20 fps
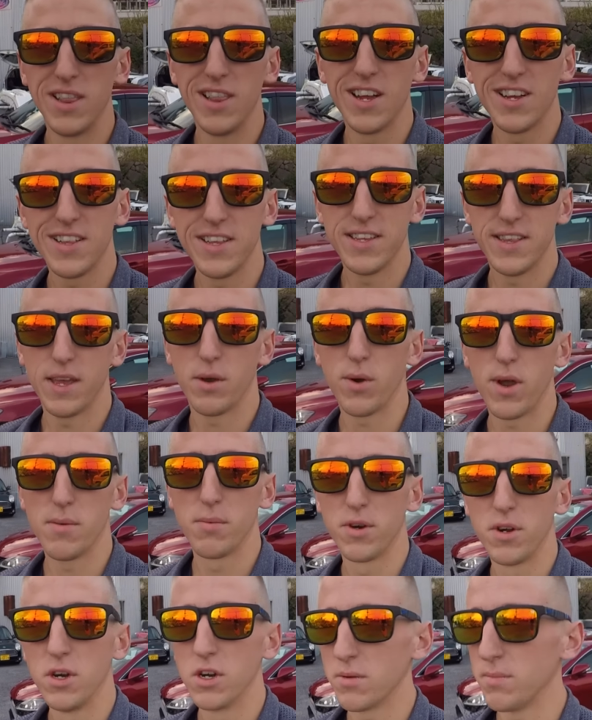luckily they were
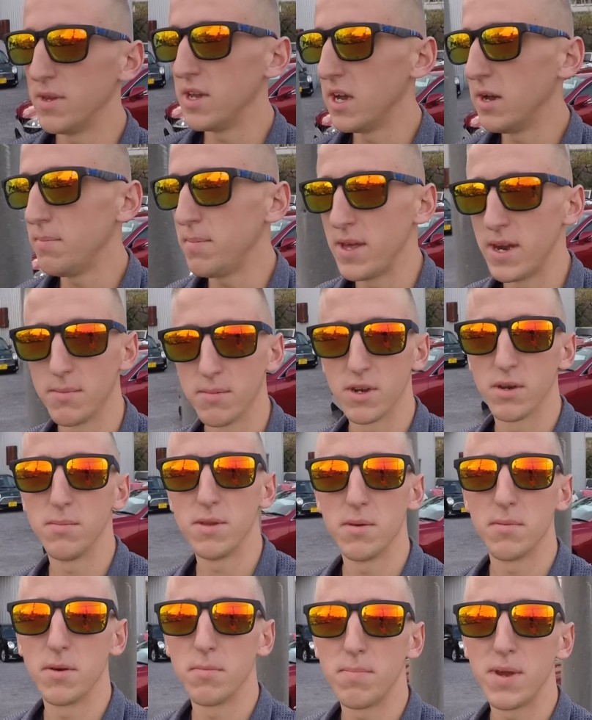able to hook me up and I'm going to
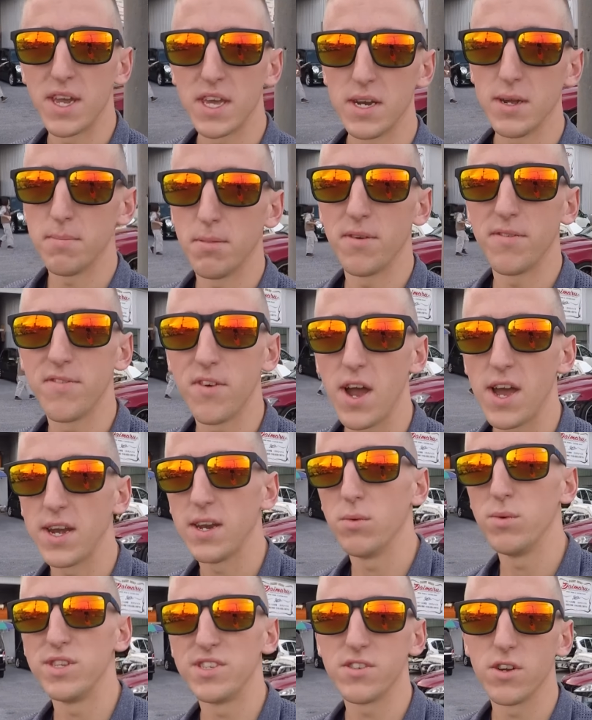be able to pick it up the
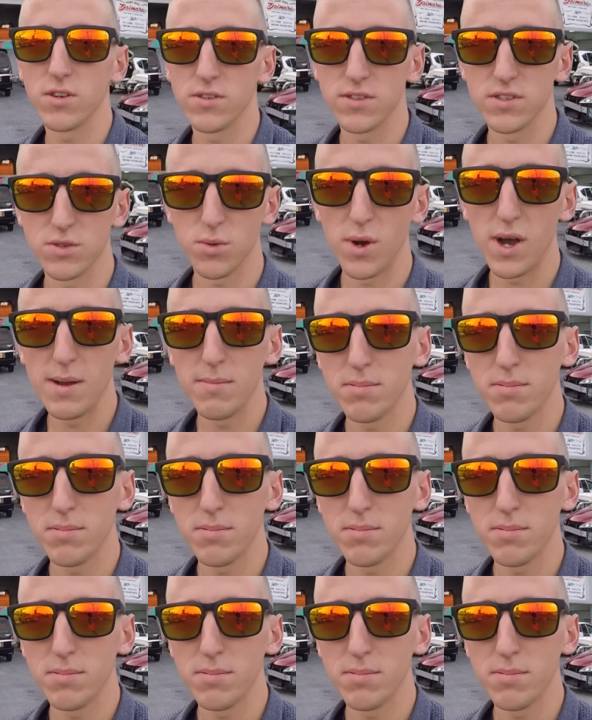Friday we start the swap.